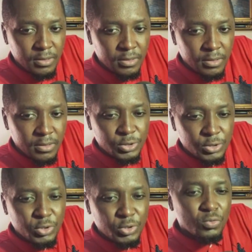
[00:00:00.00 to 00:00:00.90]
So
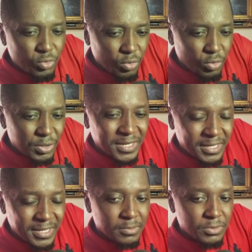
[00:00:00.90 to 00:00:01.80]
Ruto is playing
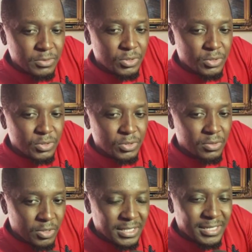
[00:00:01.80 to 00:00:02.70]
games with the Mountain Kenya,
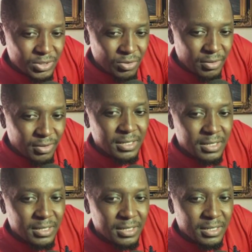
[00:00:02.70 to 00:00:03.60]
and I don't think
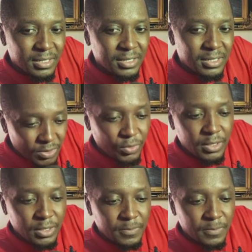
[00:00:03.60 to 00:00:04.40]
he will win.